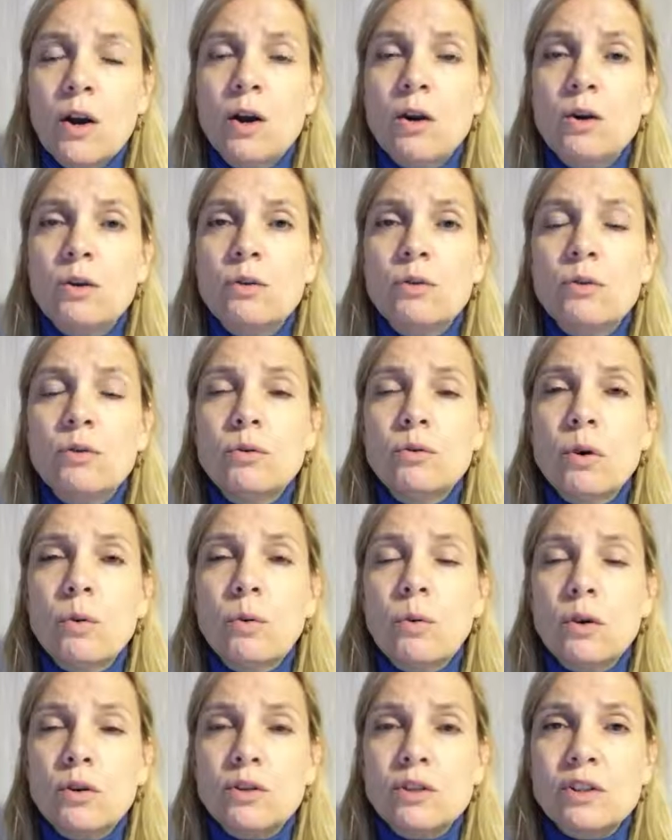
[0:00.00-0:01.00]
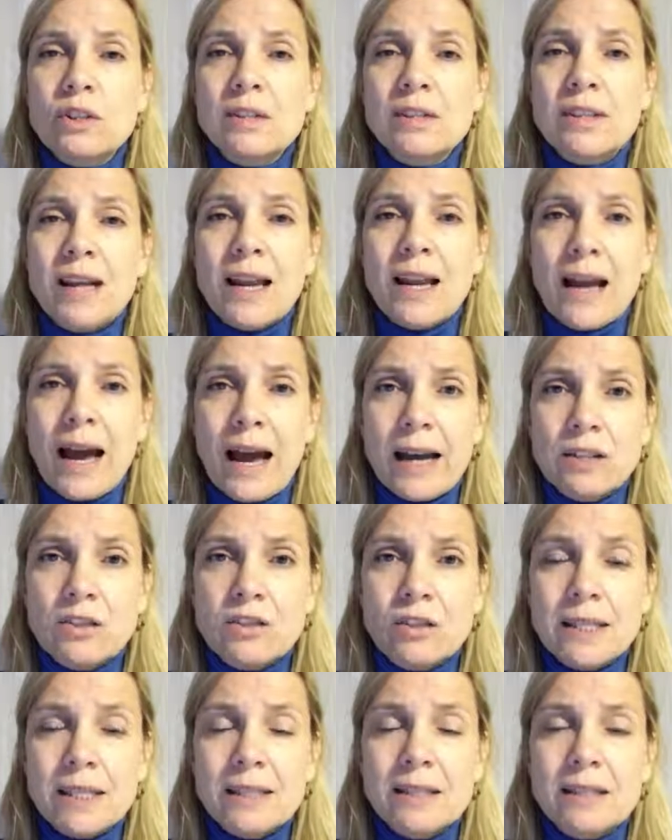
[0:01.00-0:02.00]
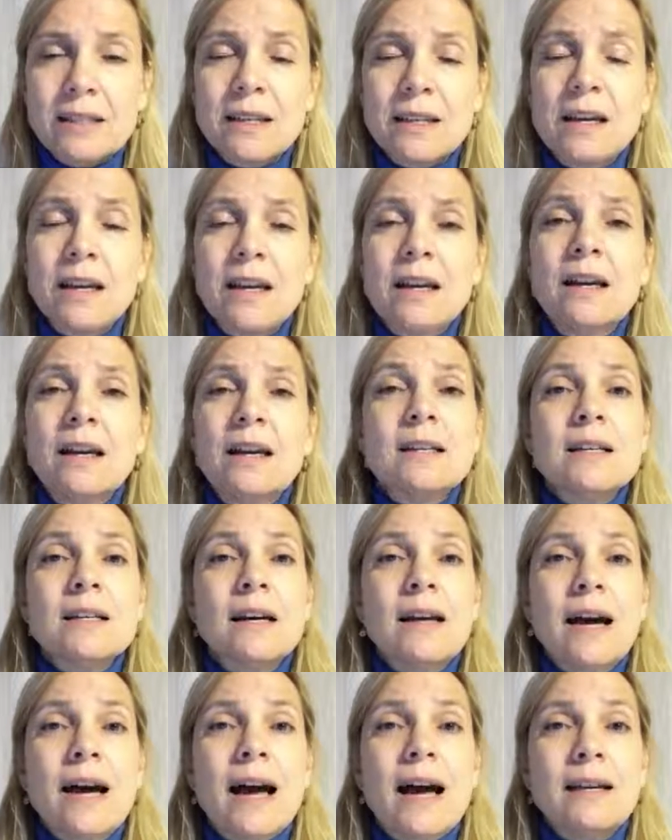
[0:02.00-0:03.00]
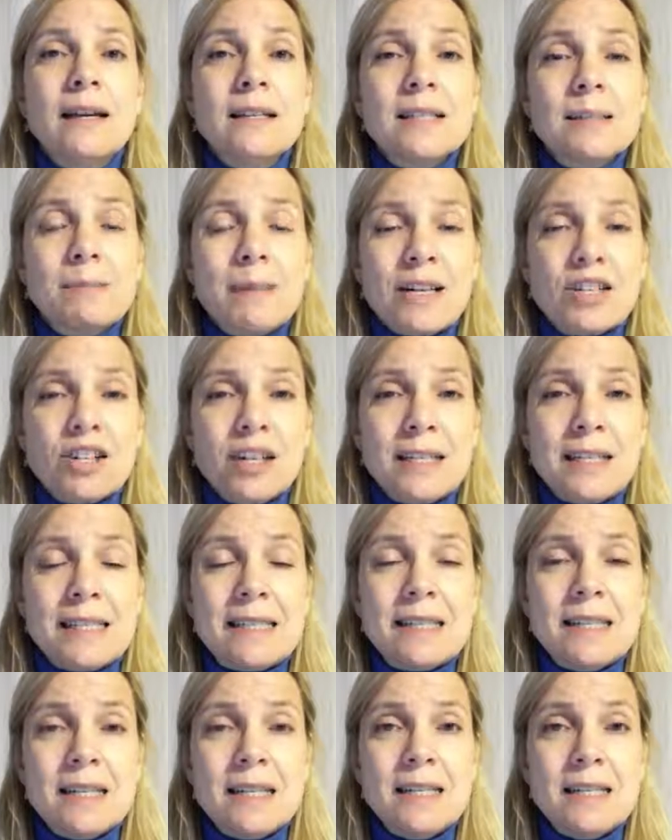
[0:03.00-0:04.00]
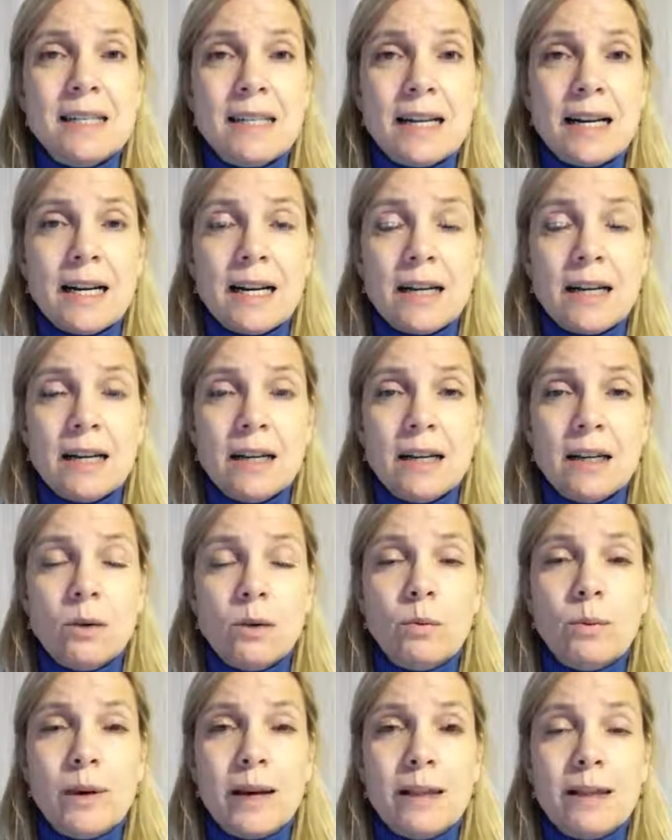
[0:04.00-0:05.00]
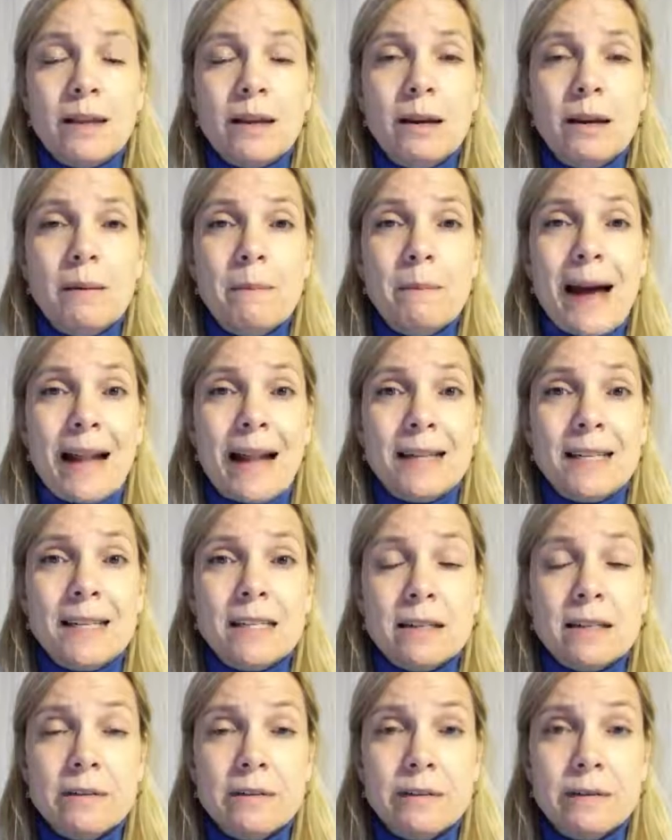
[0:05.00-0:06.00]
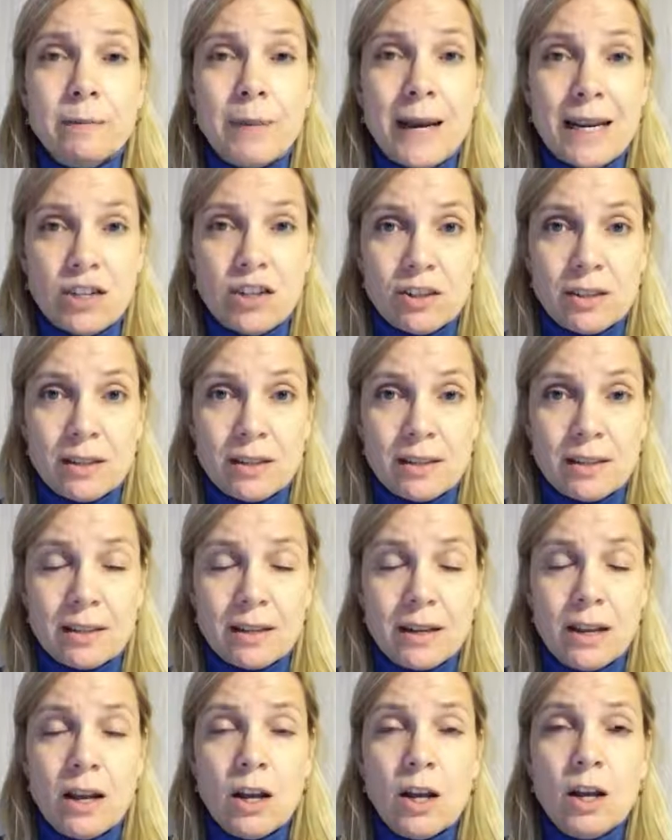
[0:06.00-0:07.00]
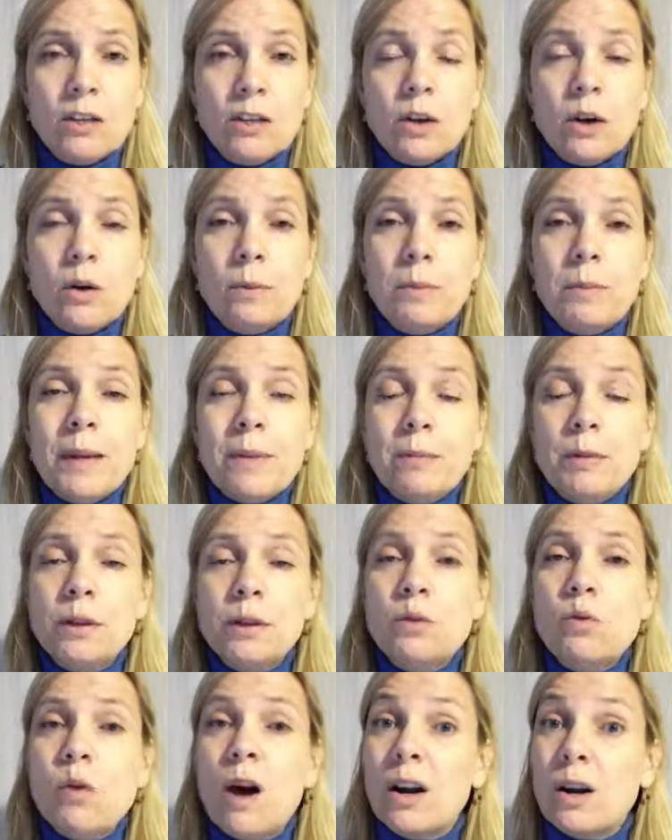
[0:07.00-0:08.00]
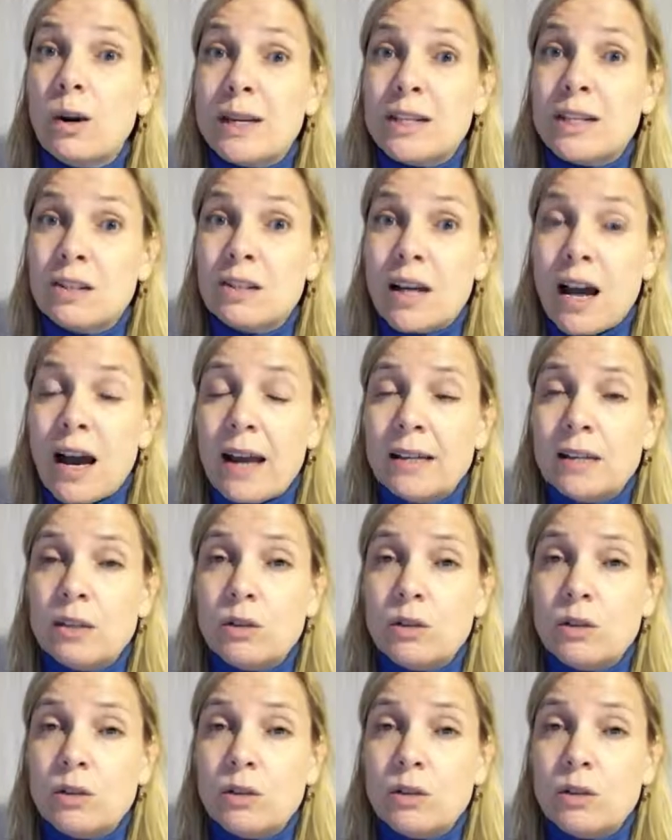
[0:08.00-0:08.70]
who was a psychiatrist and a specialist in dealing with palliative patients. So people who are going to die.